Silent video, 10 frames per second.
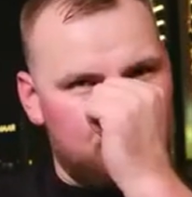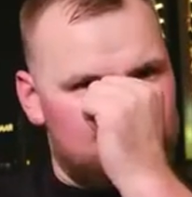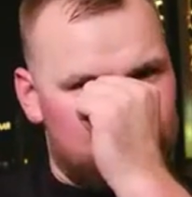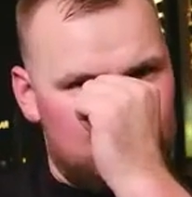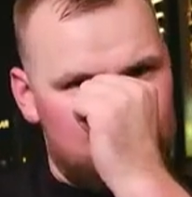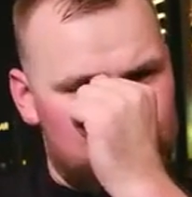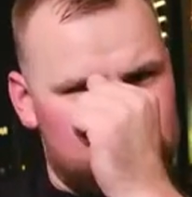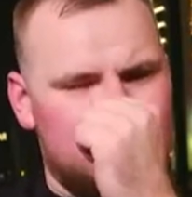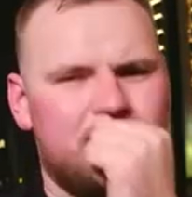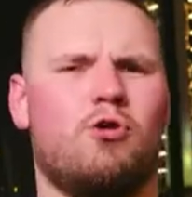developers
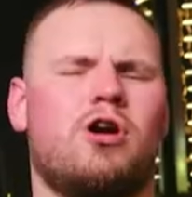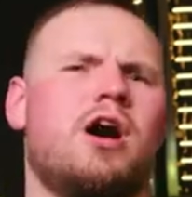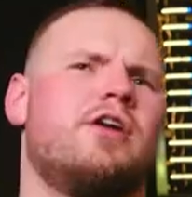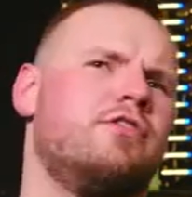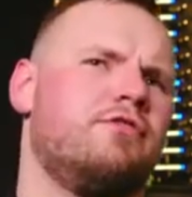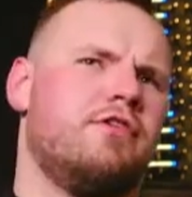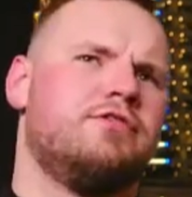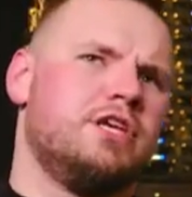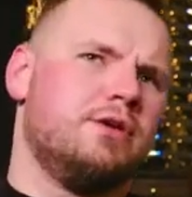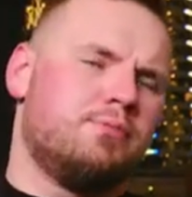and
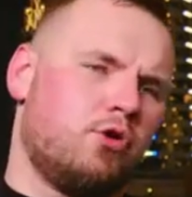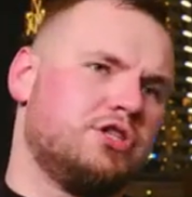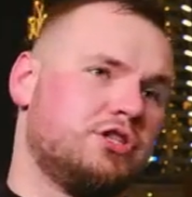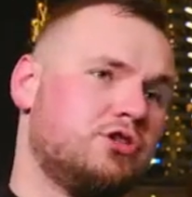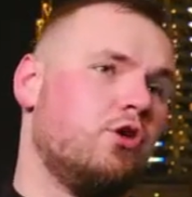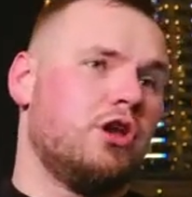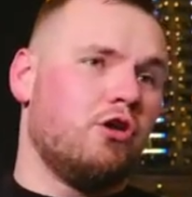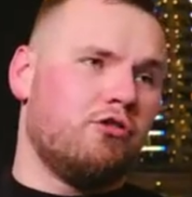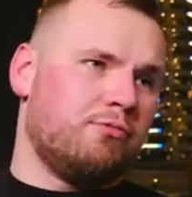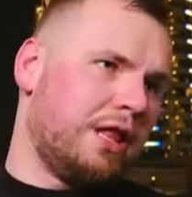450 projects only
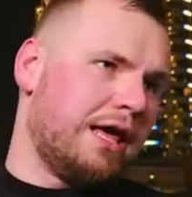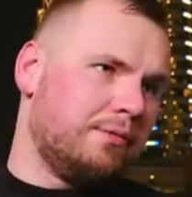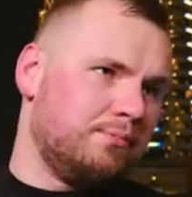off plan